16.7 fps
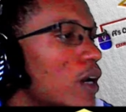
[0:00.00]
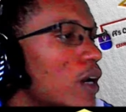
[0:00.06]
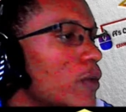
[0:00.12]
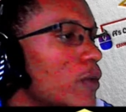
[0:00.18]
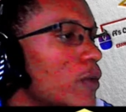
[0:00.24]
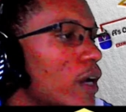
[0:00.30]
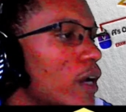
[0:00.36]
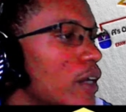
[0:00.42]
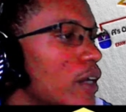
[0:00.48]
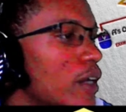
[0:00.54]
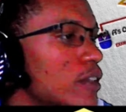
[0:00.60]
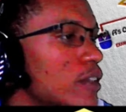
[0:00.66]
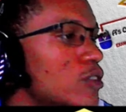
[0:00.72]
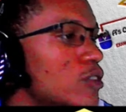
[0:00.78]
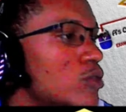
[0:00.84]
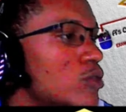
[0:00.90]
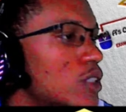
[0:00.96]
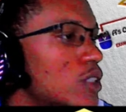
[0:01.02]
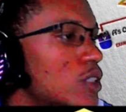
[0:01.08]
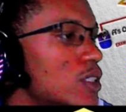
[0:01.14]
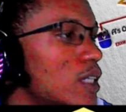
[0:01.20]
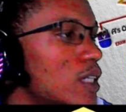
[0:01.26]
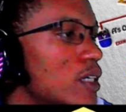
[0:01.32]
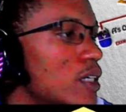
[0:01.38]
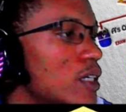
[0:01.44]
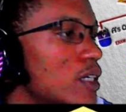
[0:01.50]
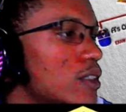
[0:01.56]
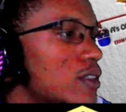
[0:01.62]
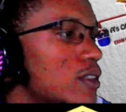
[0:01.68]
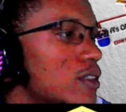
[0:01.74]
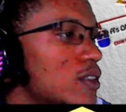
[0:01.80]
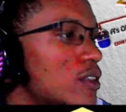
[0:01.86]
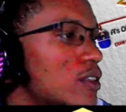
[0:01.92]
add in this 2 to the side.
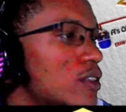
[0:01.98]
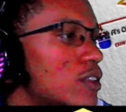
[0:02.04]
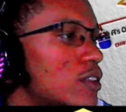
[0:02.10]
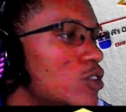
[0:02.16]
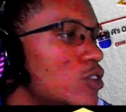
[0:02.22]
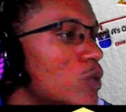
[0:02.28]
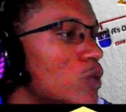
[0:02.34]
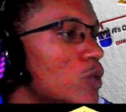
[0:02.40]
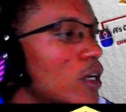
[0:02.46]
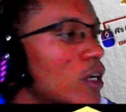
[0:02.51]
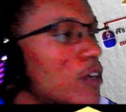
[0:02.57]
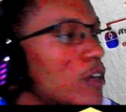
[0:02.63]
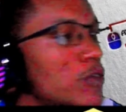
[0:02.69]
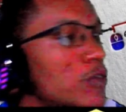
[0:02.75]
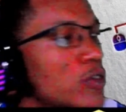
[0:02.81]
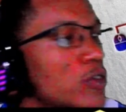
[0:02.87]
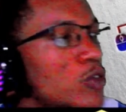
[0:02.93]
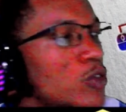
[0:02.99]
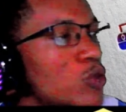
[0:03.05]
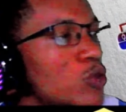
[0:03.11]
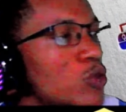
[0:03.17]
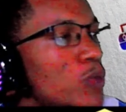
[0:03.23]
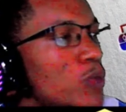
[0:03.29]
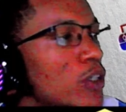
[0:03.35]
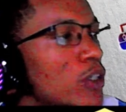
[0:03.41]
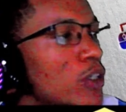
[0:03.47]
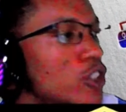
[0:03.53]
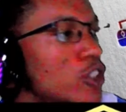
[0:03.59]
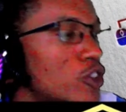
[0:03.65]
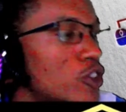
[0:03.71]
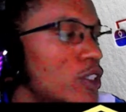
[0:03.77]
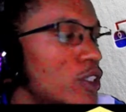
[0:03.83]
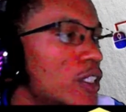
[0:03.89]
So we have 2 plus
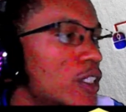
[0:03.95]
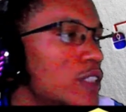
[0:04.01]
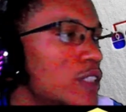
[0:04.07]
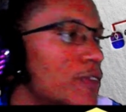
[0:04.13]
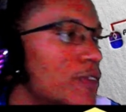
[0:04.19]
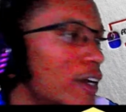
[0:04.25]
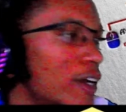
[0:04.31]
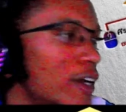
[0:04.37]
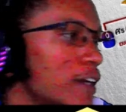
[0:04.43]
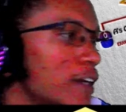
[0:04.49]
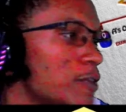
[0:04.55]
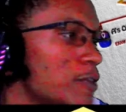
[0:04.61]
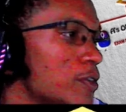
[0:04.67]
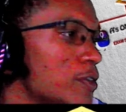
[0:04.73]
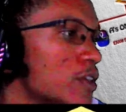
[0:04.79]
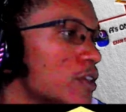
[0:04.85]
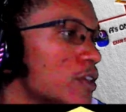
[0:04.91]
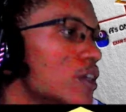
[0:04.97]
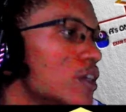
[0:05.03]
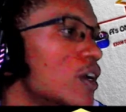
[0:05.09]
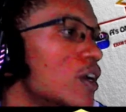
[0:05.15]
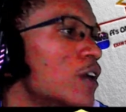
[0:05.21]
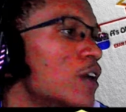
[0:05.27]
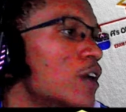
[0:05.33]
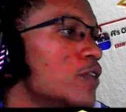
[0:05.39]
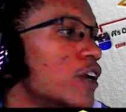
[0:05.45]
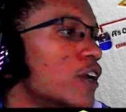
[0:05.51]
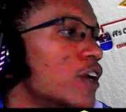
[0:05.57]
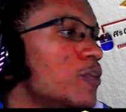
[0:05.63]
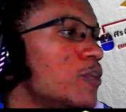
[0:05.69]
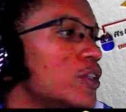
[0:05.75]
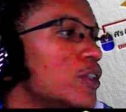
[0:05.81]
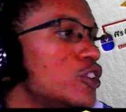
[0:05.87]
3 is 5. 5
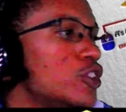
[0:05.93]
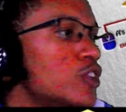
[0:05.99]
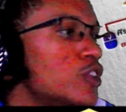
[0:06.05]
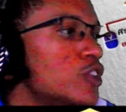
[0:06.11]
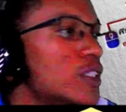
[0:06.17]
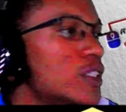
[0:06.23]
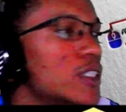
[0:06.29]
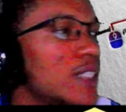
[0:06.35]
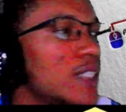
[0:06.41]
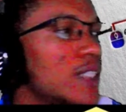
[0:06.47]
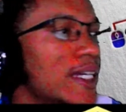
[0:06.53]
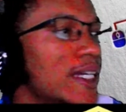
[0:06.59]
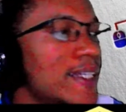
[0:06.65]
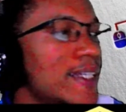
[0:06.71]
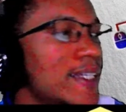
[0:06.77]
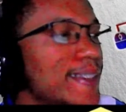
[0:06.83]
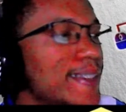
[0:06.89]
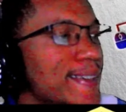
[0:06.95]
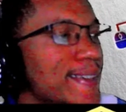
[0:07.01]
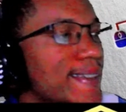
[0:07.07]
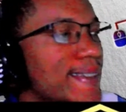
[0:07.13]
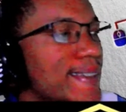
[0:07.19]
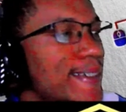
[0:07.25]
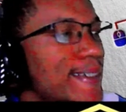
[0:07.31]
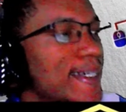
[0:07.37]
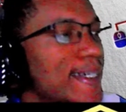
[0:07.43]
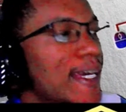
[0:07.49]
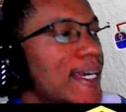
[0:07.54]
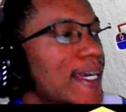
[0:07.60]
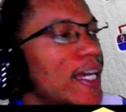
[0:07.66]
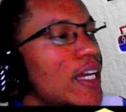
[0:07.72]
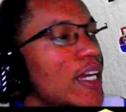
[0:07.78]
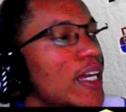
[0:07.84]
plus 3 is 8.
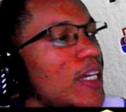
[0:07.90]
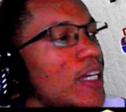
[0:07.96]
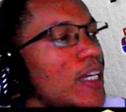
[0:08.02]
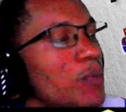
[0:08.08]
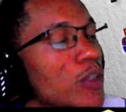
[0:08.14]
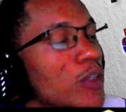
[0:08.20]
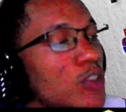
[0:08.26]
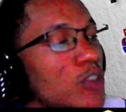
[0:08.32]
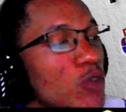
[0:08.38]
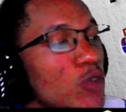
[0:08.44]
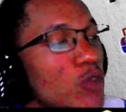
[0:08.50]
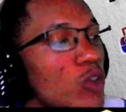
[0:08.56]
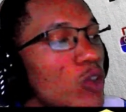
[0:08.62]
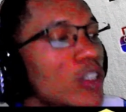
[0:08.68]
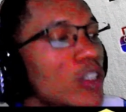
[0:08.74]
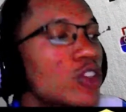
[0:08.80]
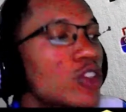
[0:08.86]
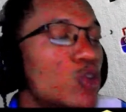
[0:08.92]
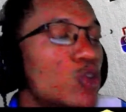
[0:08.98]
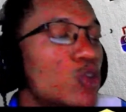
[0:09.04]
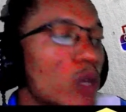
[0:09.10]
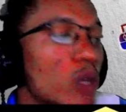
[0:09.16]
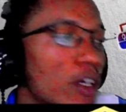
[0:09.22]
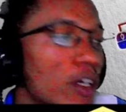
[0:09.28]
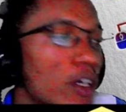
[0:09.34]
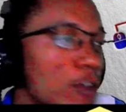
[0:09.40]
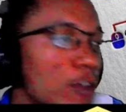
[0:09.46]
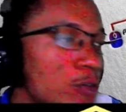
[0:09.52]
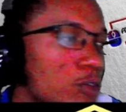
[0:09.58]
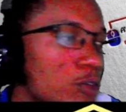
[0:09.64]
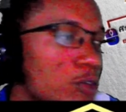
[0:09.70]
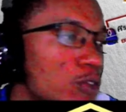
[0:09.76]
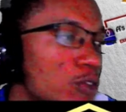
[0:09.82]
8 plus 4 is 12.
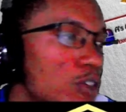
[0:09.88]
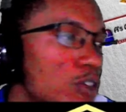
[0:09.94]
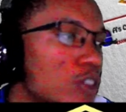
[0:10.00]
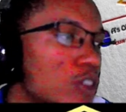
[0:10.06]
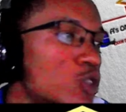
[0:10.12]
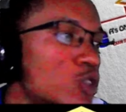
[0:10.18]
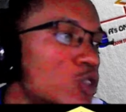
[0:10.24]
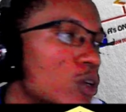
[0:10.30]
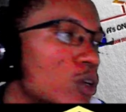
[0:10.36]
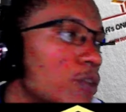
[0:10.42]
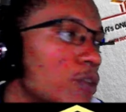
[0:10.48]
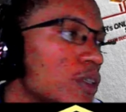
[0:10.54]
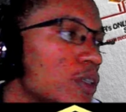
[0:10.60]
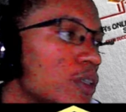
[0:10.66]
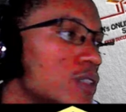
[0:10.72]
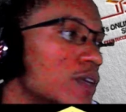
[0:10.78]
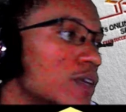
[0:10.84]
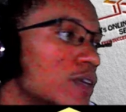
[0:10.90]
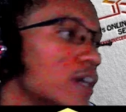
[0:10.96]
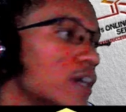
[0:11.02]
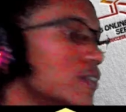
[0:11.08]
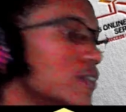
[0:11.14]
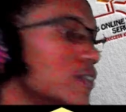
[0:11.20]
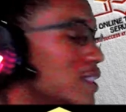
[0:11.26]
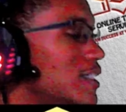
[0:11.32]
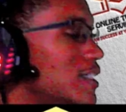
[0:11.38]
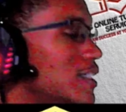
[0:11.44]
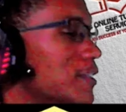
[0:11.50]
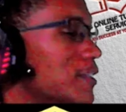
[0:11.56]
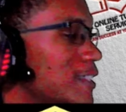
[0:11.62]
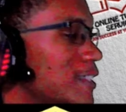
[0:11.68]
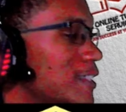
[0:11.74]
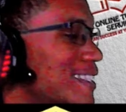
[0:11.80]
12 plus 5 is
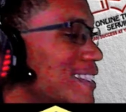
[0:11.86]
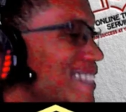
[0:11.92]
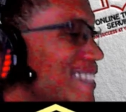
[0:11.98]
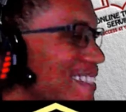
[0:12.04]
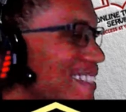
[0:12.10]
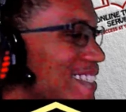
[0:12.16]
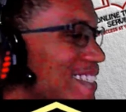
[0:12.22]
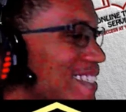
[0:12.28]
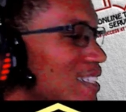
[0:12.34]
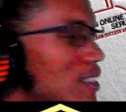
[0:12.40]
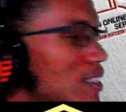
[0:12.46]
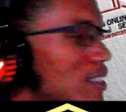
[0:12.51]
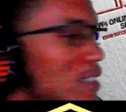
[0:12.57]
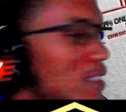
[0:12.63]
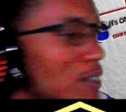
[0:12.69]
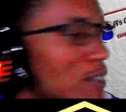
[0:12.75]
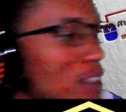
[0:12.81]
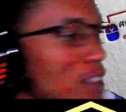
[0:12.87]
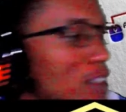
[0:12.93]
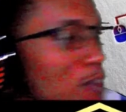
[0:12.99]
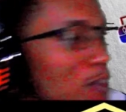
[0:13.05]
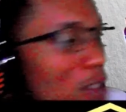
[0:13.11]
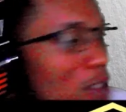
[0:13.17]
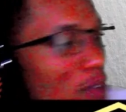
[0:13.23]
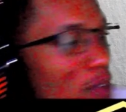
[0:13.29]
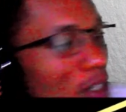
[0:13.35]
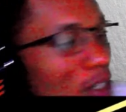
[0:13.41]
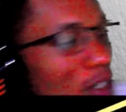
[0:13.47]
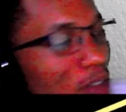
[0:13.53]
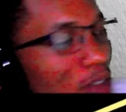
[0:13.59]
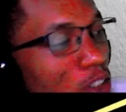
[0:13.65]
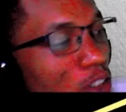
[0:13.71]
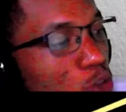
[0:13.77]
17. 17 plus 5 is
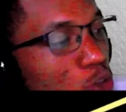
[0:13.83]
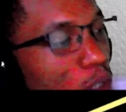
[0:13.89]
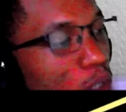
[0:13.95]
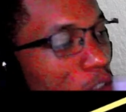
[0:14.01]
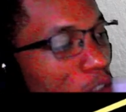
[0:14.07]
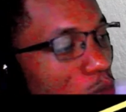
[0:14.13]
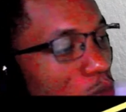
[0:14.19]
22.